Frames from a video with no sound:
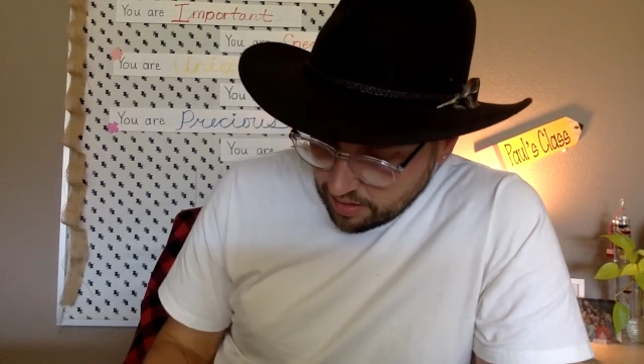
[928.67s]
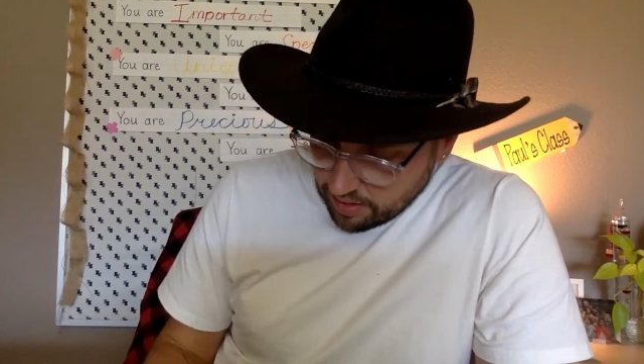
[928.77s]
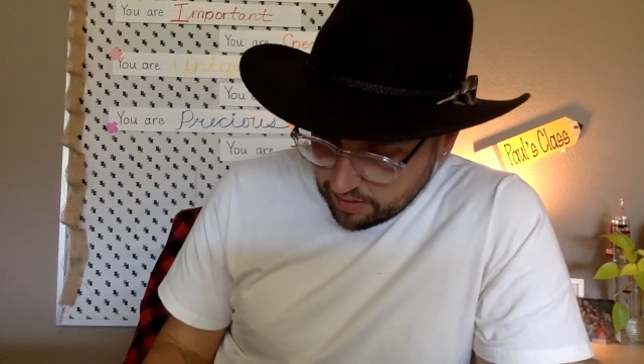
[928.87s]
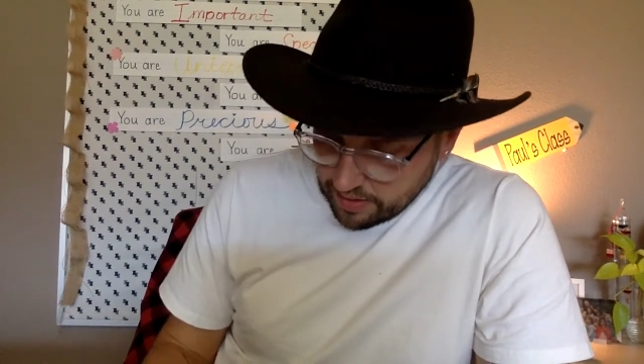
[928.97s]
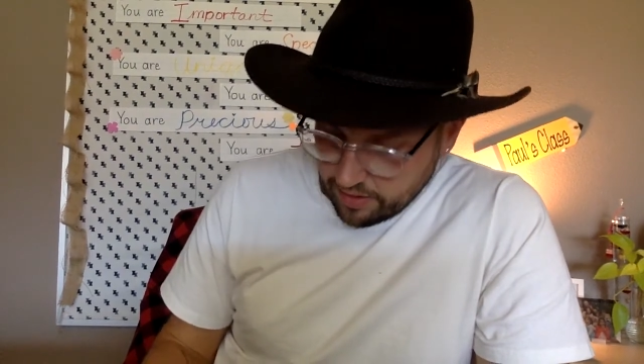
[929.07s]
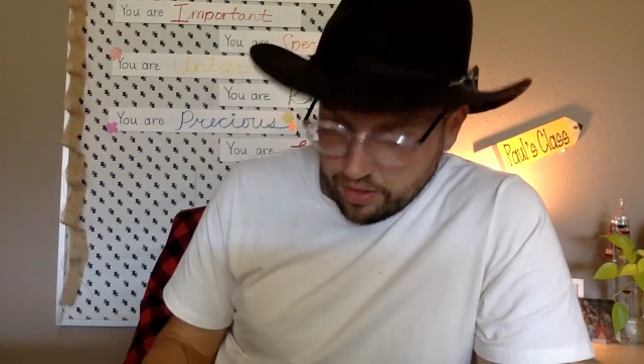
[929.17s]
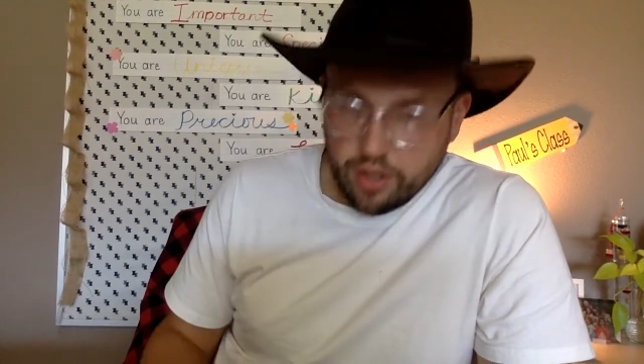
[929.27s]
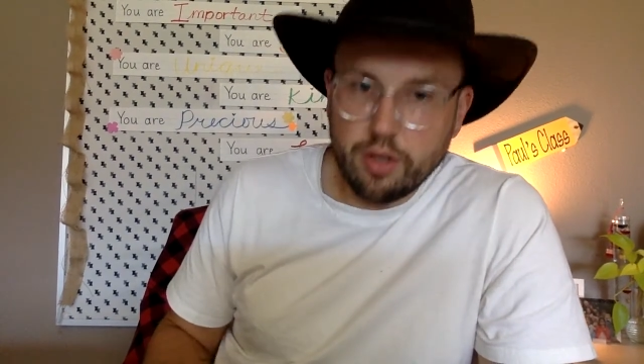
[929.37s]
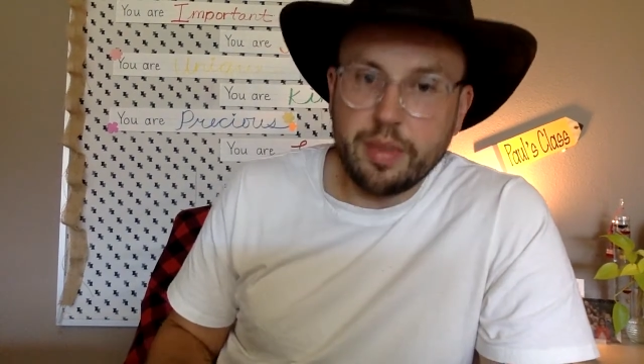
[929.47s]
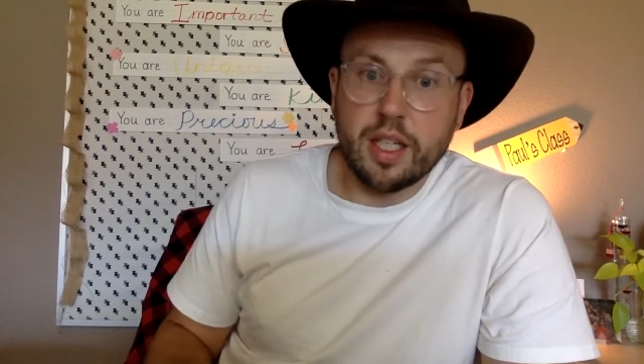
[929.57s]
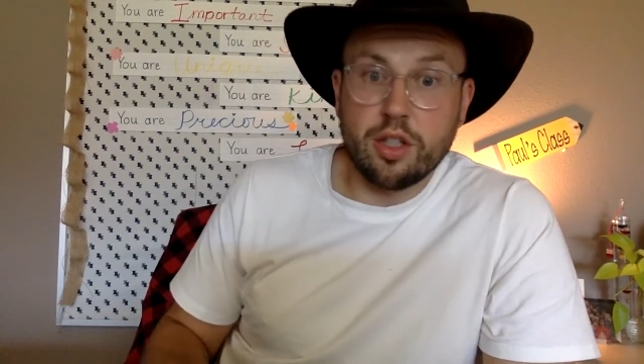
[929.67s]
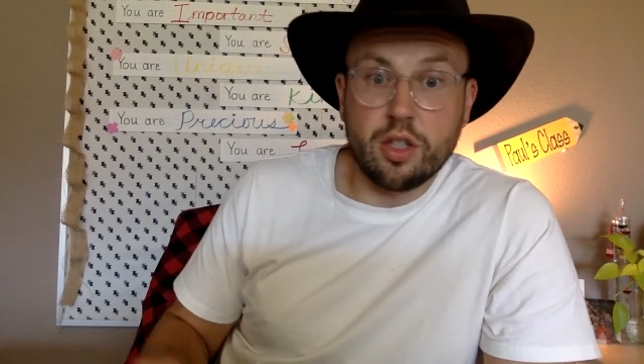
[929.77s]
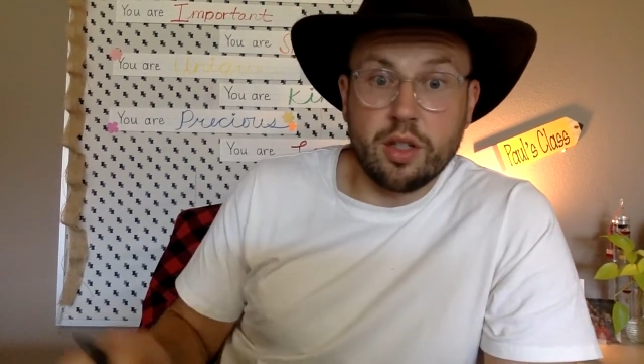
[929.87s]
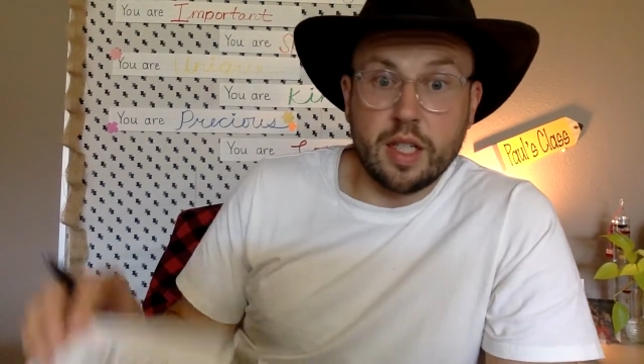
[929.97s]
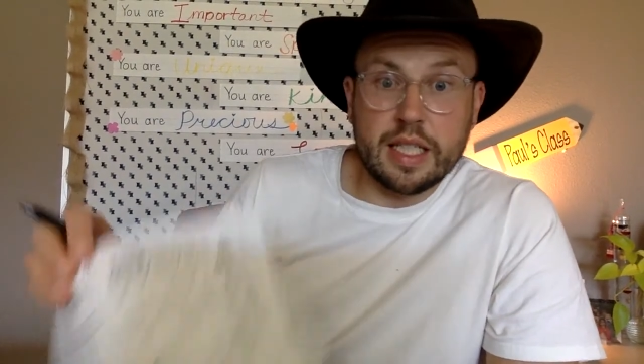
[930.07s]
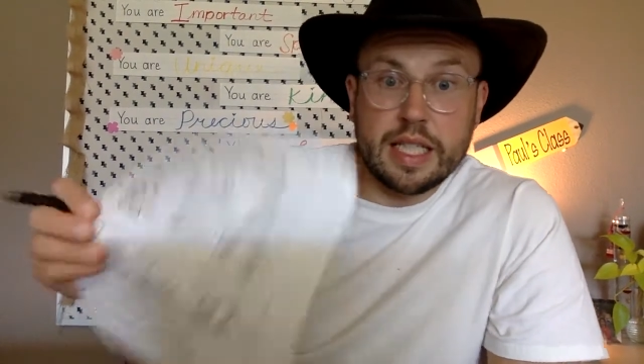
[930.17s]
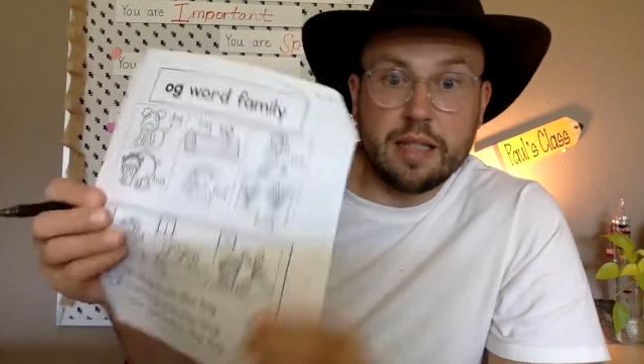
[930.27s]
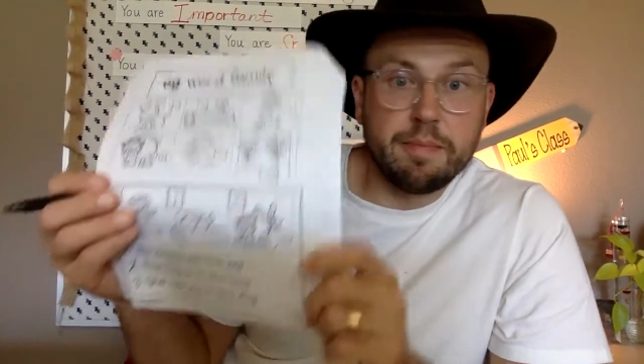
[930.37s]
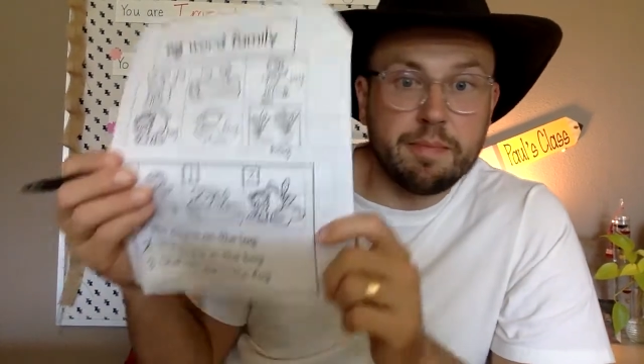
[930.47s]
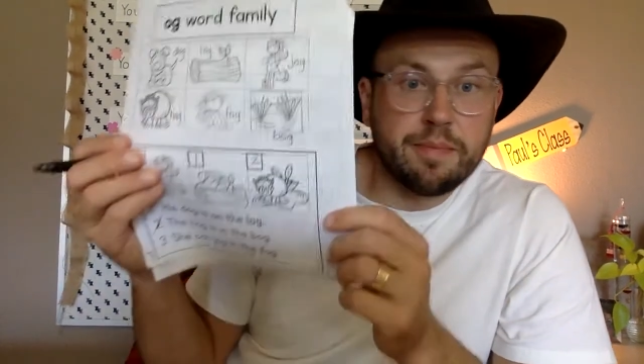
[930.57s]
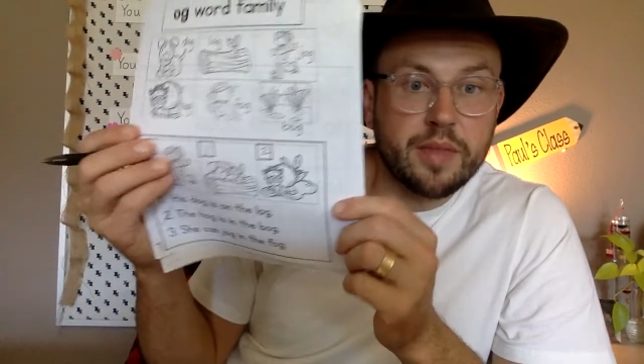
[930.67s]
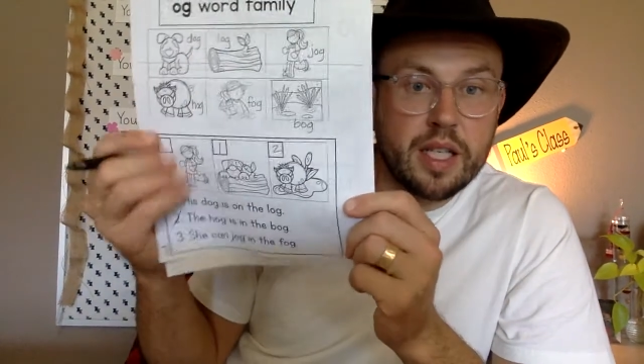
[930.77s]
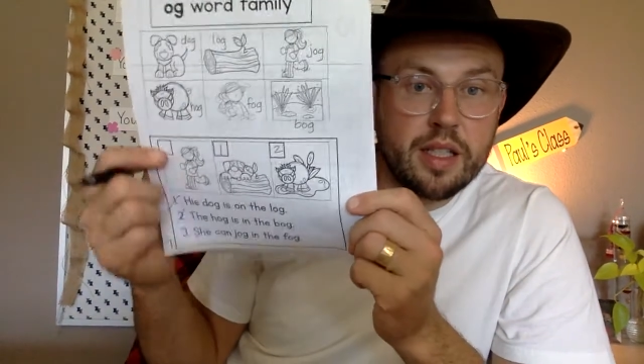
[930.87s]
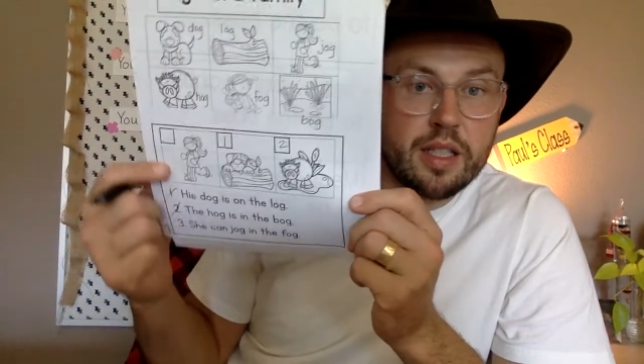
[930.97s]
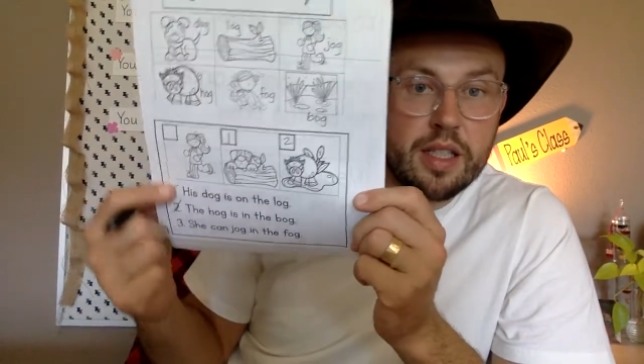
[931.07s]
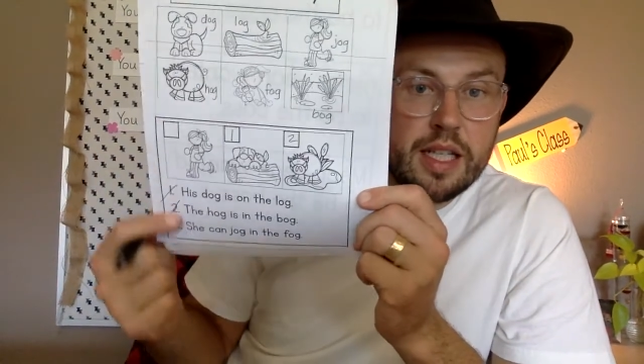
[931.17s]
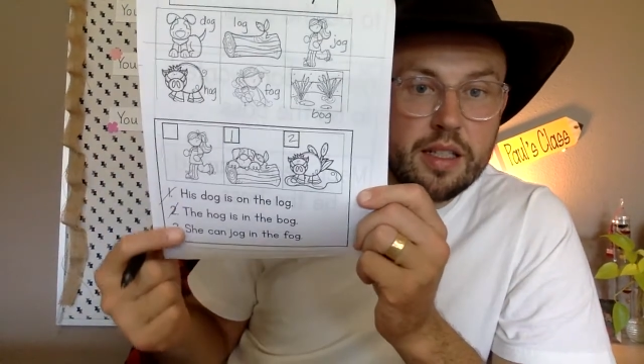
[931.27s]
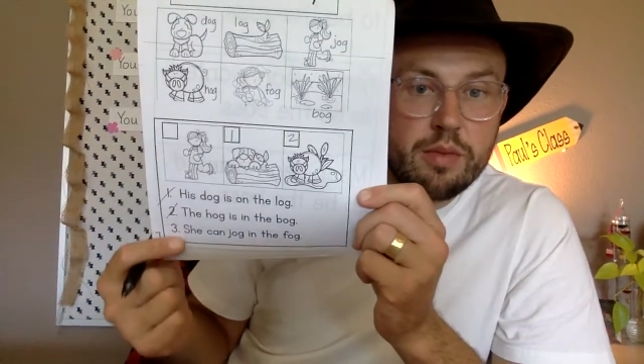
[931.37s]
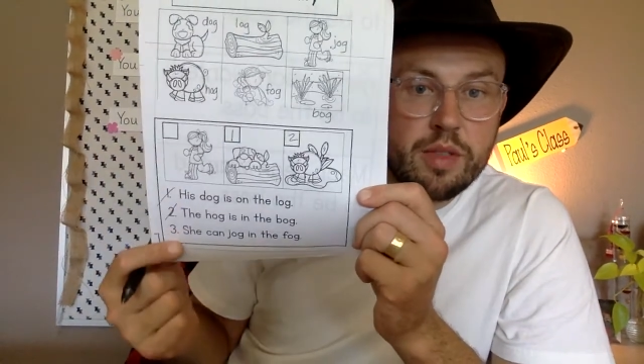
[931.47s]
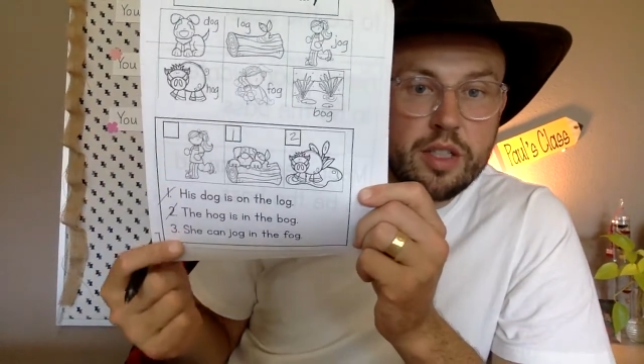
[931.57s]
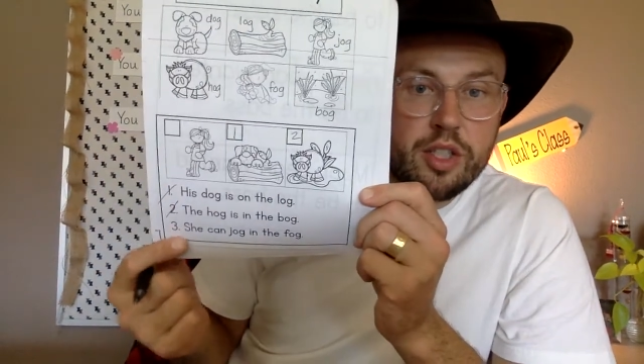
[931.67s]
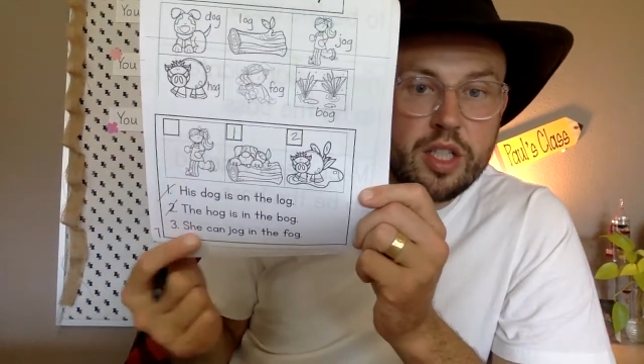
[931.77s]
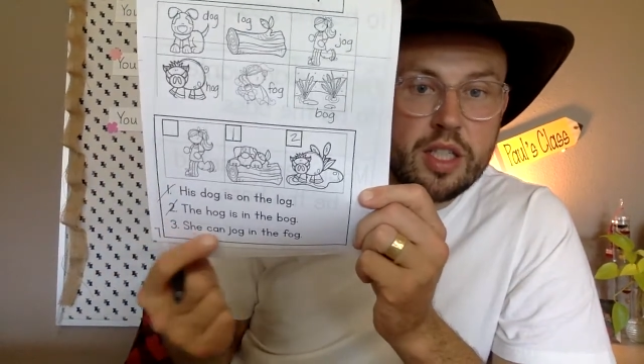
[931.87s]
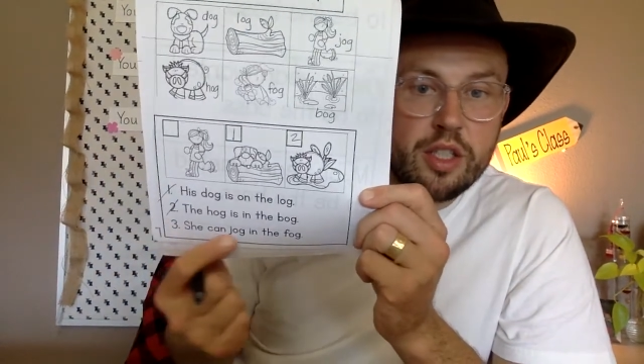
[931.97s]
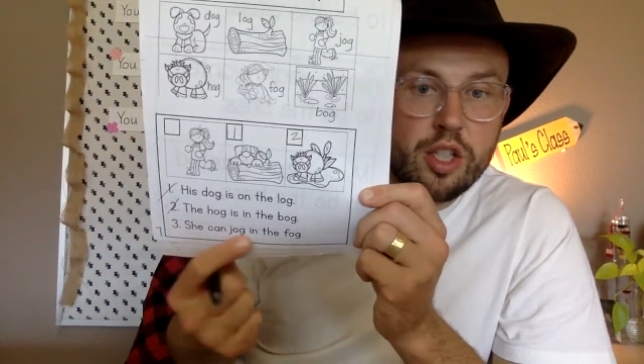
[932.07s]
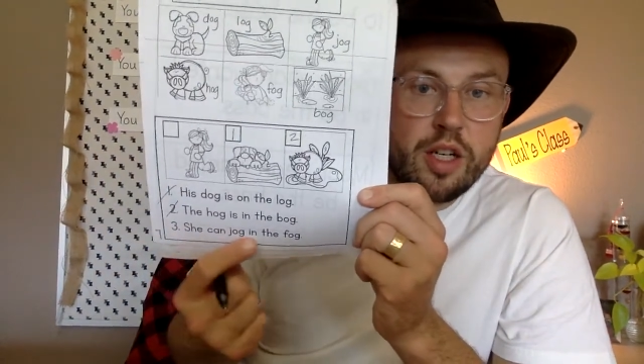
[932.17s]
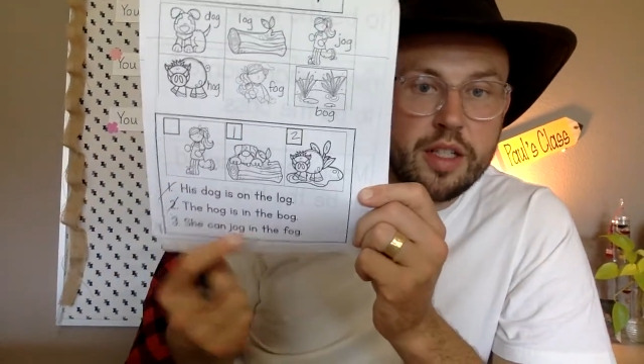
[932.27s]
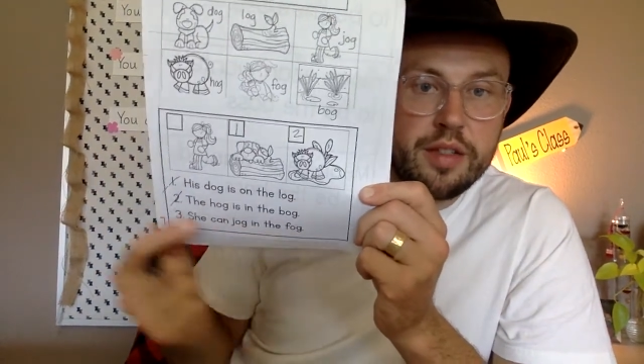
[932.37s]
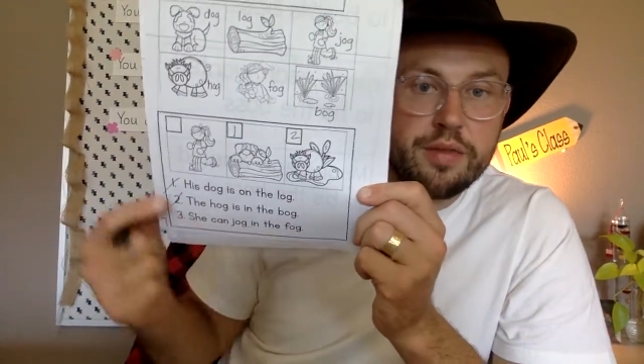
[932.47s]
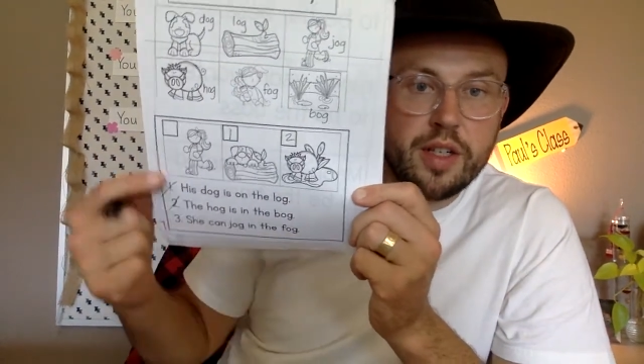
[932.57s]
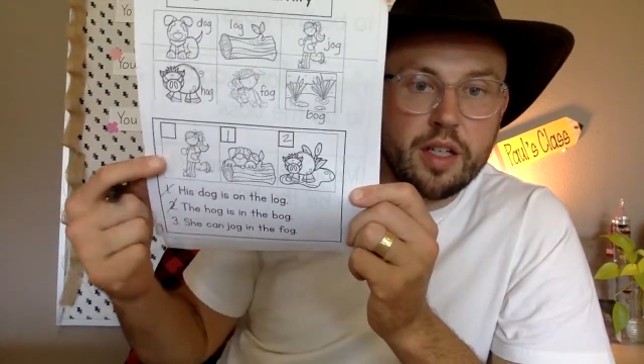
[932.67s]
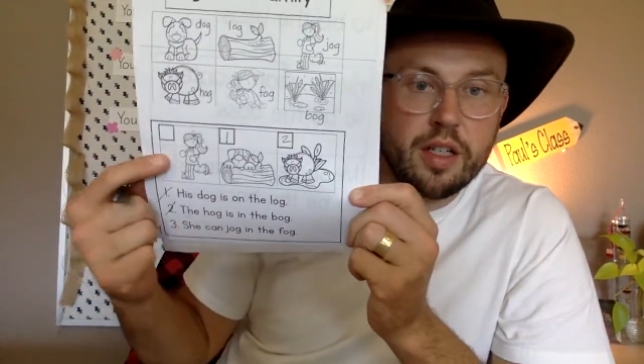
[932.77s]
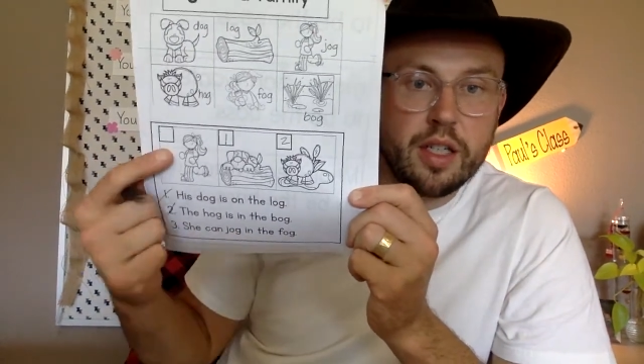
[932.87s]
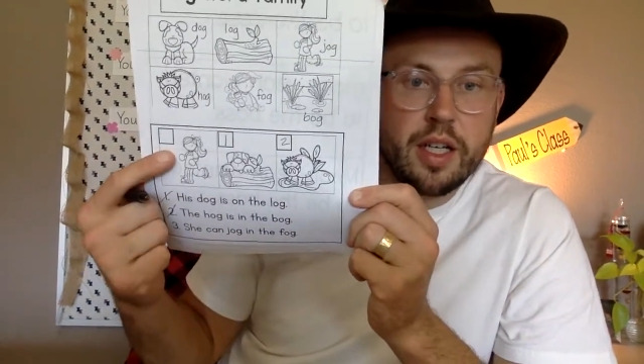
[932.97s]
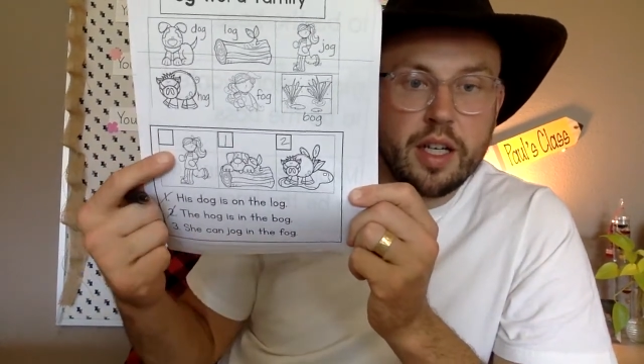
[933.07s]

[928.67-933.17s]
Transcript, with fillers: Cross out two because you already did it. And then the last one is she can jog in the fog.